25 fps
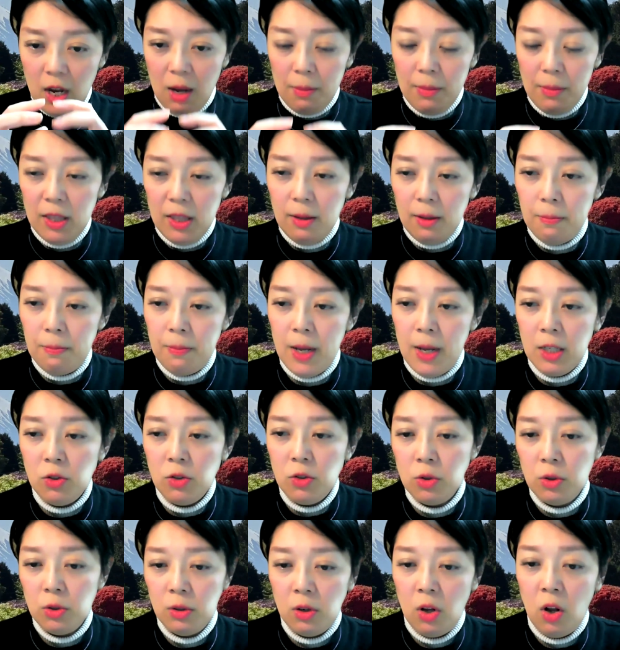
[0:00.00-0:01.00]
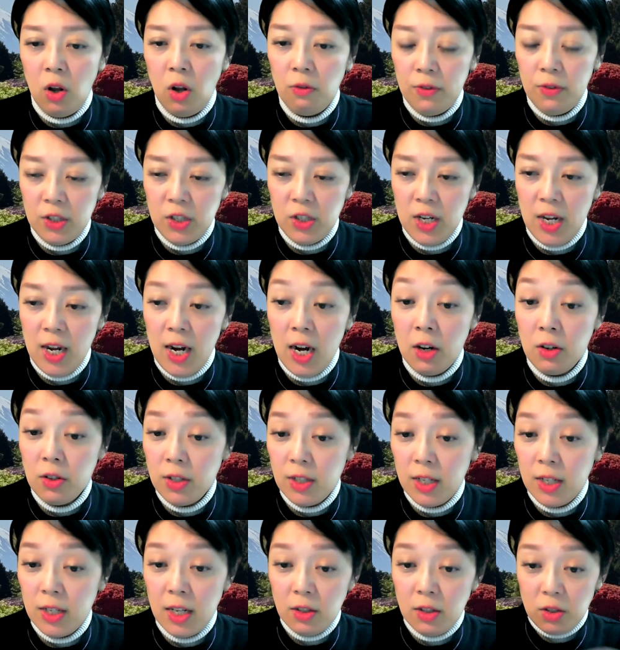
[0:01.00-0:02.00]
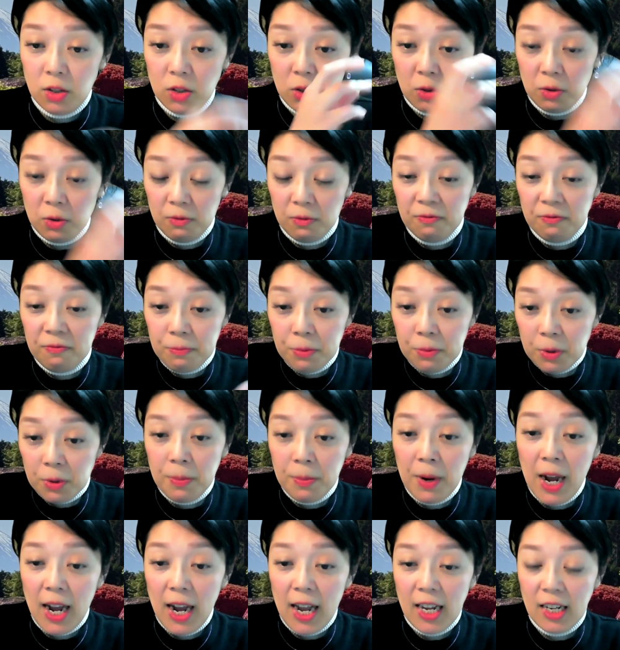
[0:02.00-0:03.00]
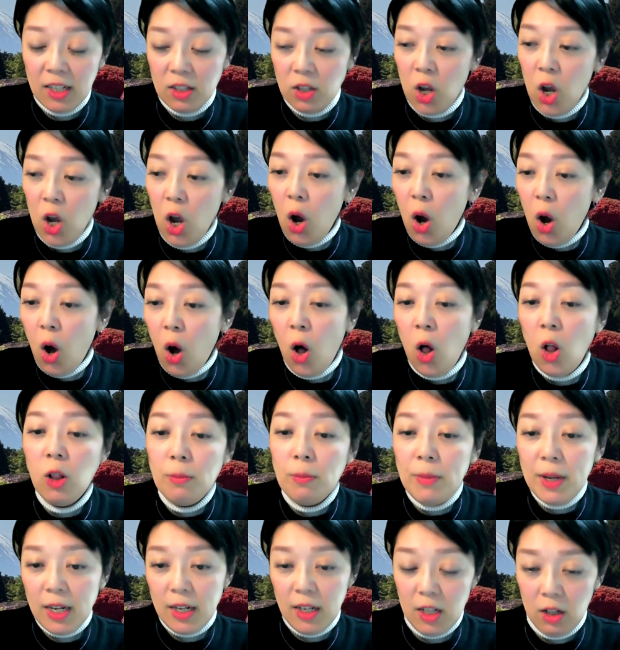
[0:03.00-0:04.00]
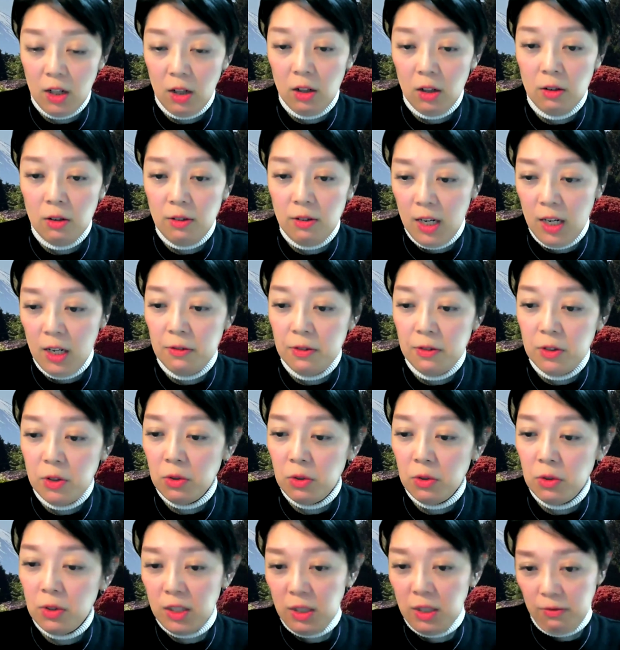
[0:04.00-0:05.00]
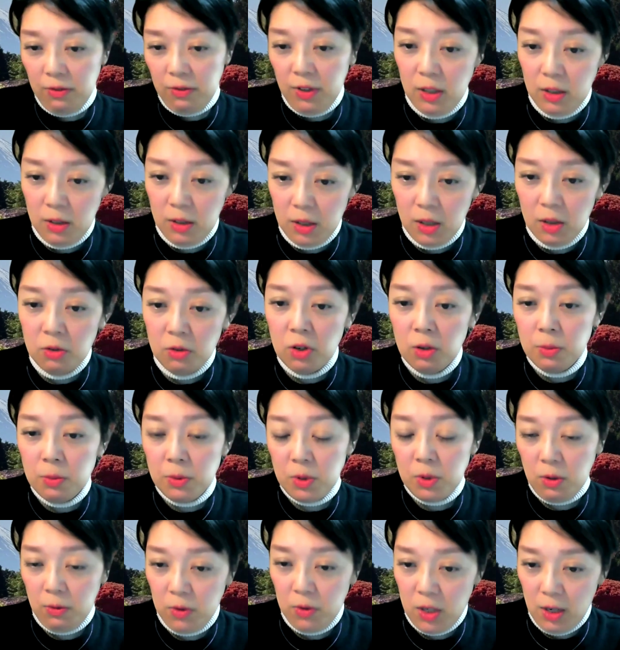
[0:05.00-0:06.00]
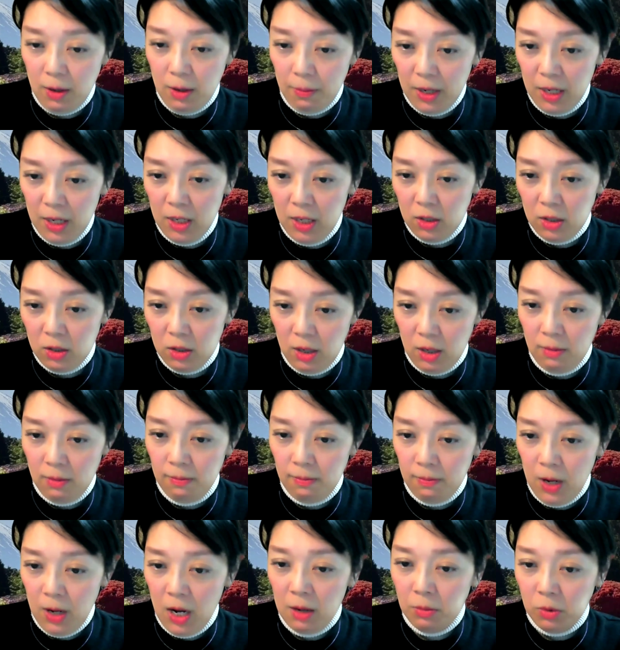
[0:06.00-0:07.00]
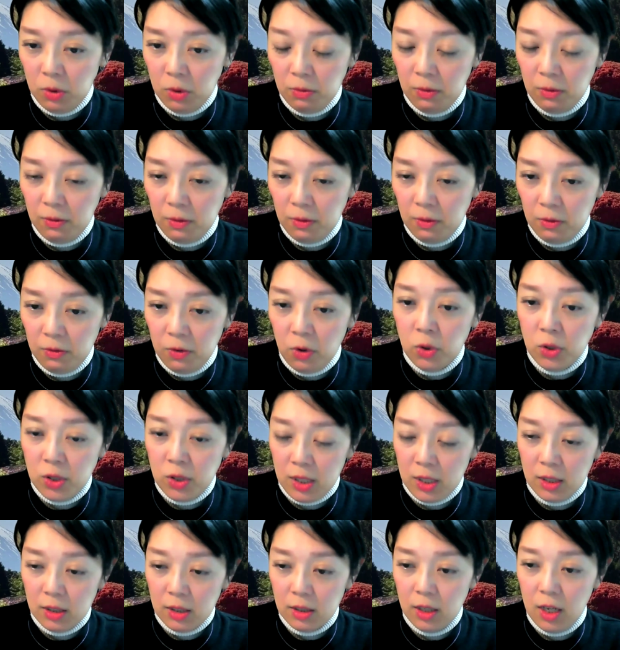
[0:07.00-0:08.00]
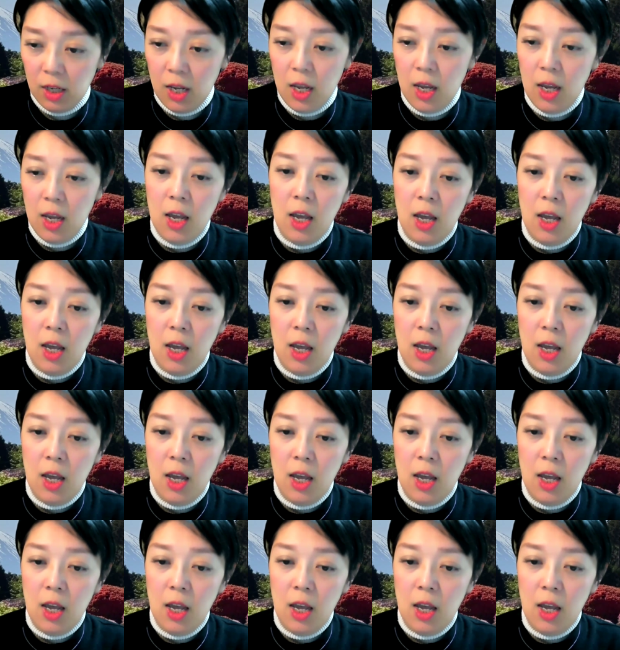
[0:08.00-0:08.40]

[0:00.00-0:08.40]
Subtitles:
I mean, the patron of the JRCS to provide all medical relief to the different groups of Japanese armed forces.